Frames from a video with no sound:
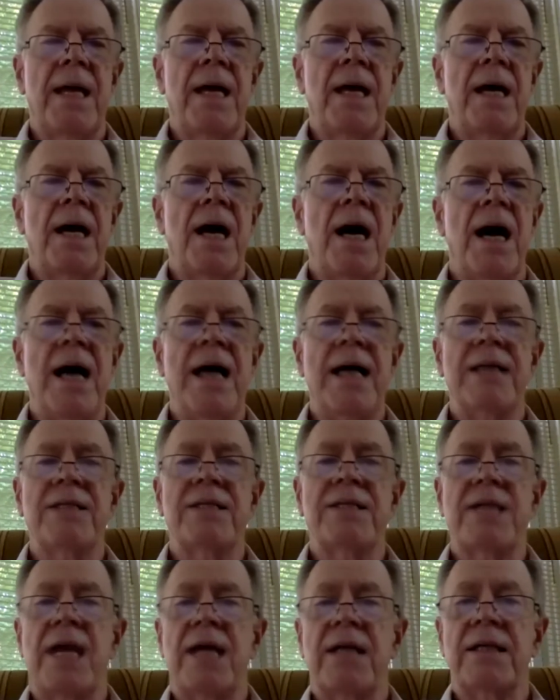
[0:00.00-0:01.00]
and
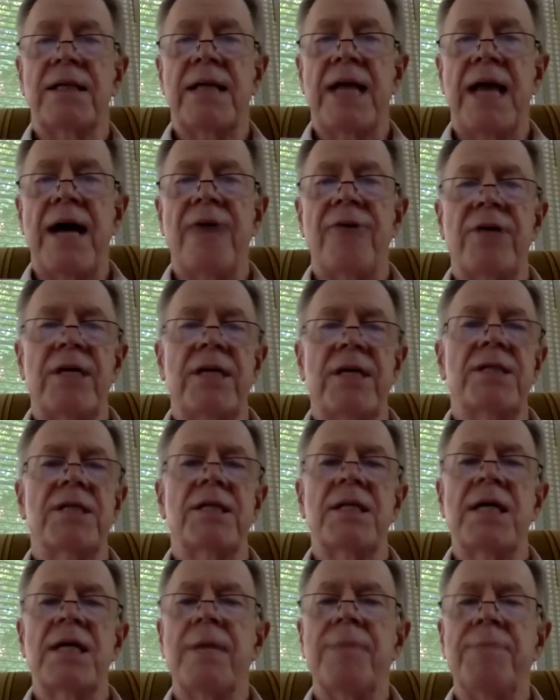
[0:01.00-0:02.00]
solidarity, to
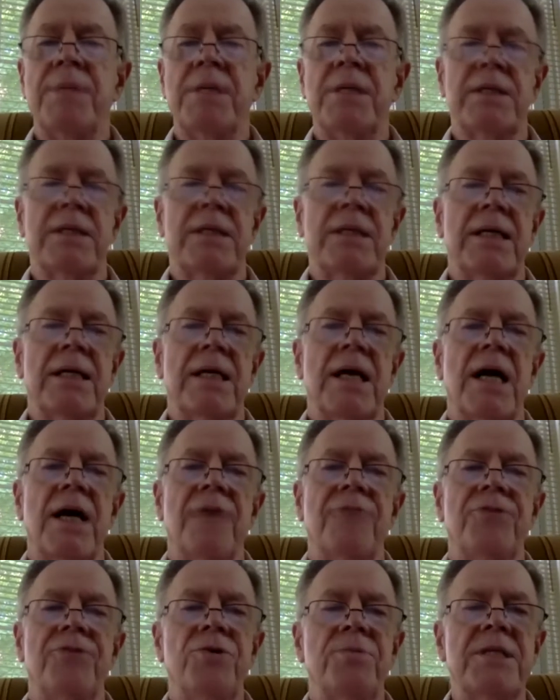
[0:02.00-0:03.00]
the upbuilding of
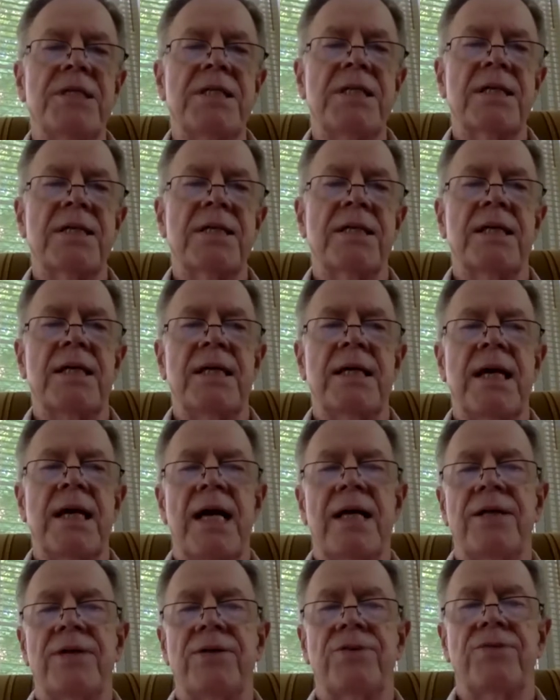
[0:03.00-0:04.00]
human dignity
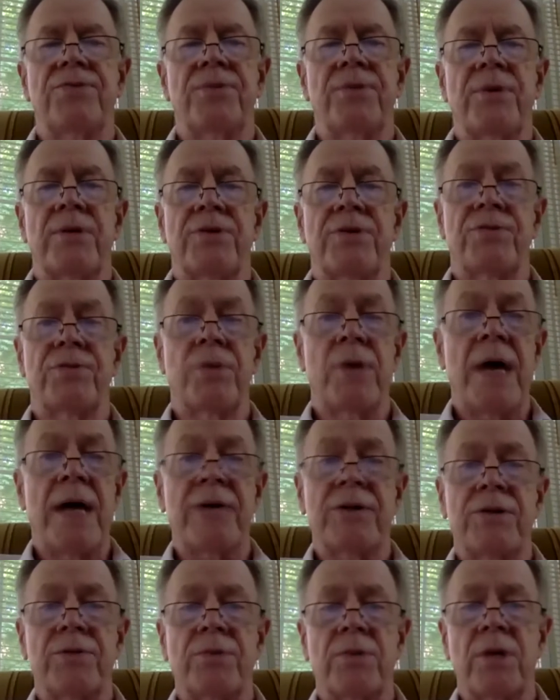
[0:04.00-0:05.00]
and
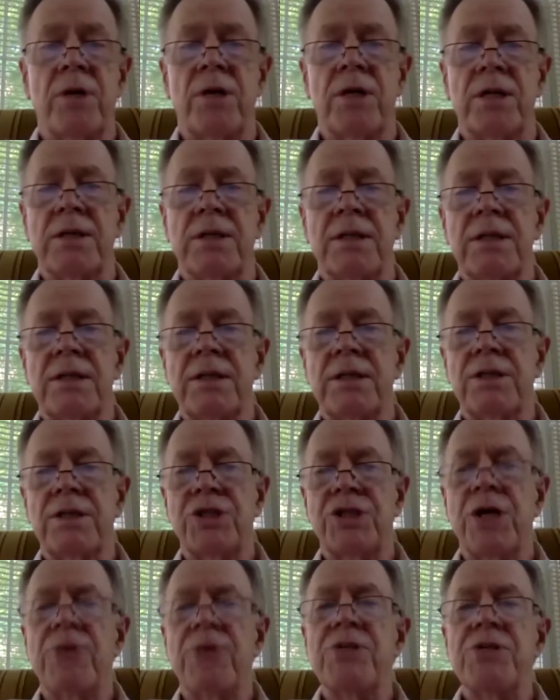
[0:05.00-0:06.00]
throughout the world. The
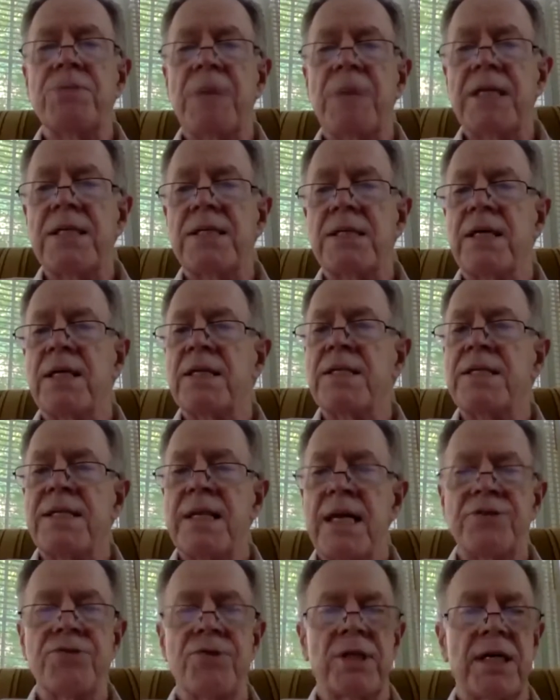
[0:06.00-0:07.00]
show is based on the
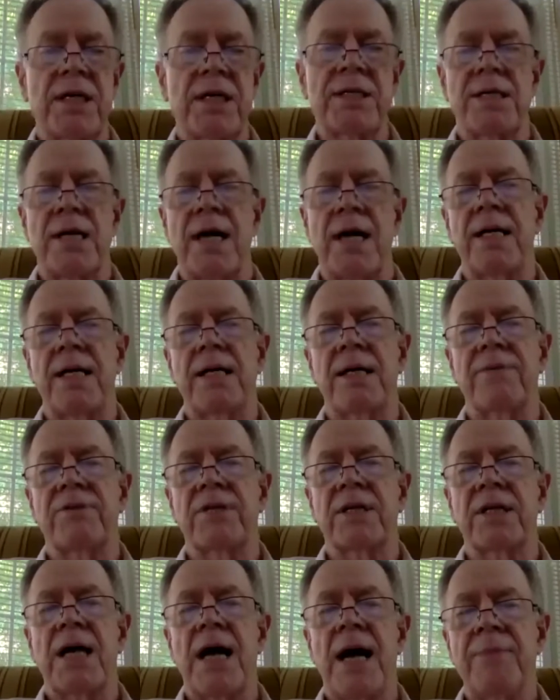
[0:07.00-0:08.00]
central insight of
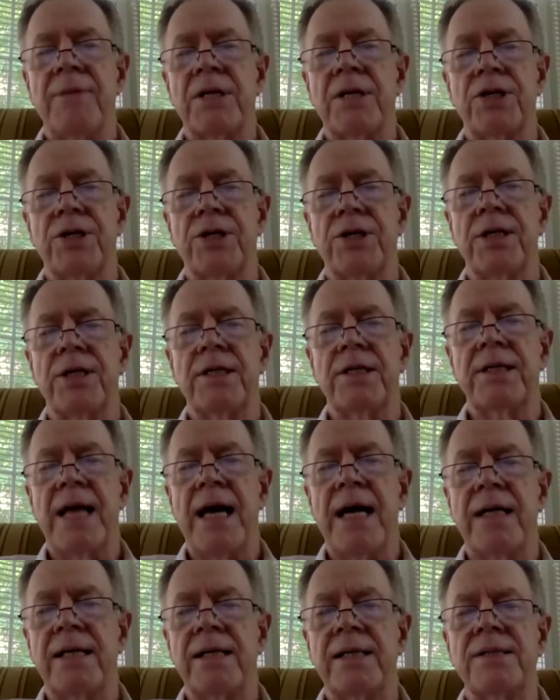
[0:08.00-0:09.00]
the common good,
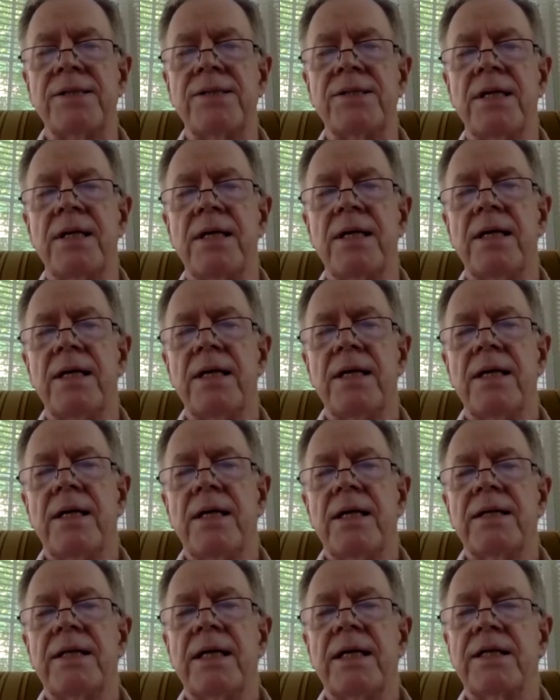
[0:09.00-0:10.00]
that is,
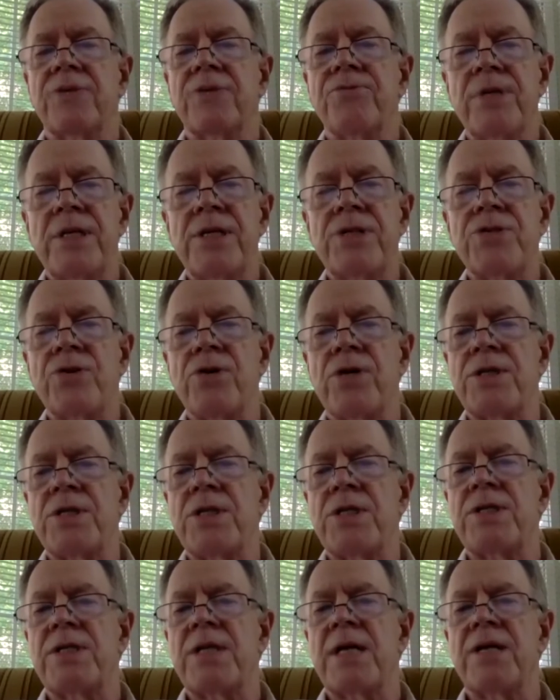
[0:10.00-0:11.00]
that the
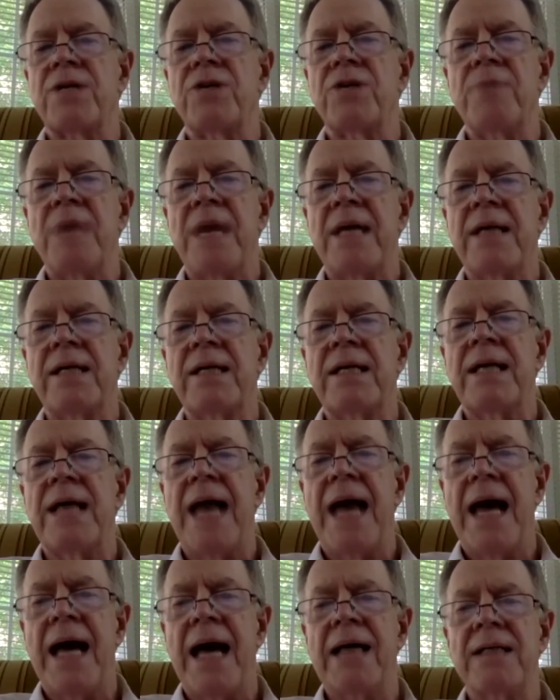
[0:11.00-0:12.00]
resources that humanity
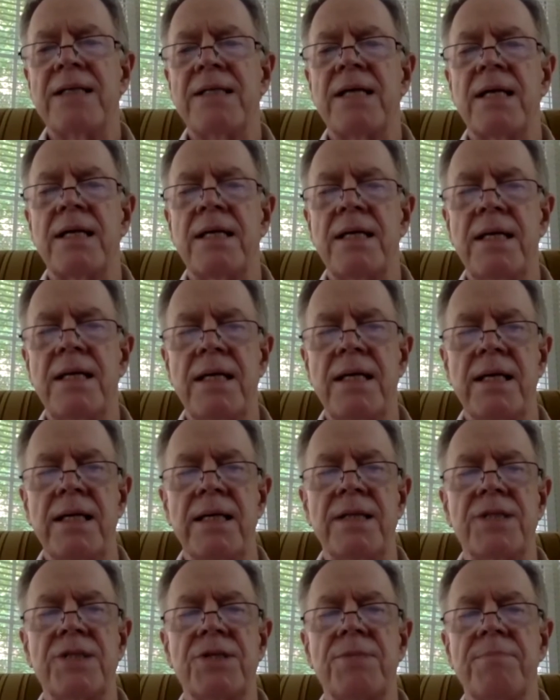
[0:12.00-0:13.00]
has and
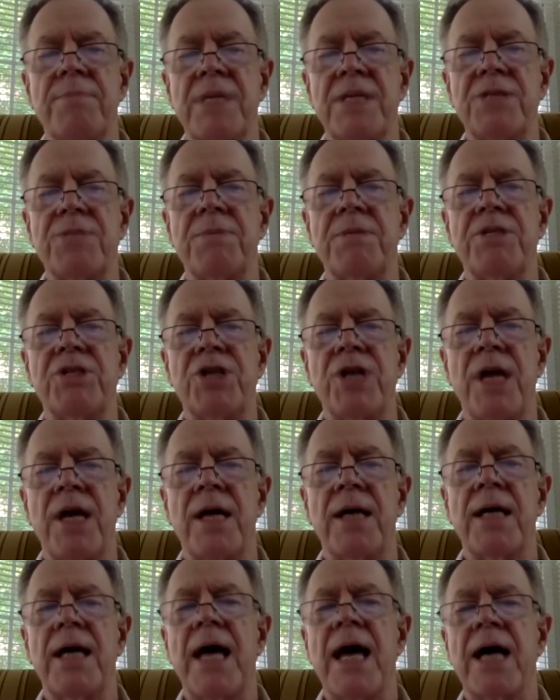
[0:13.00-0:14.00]
needs must be
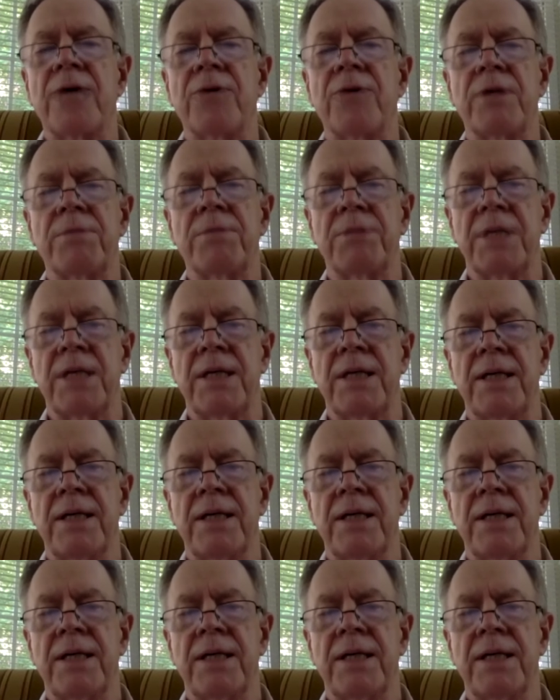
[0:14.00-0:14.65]
shared equitably.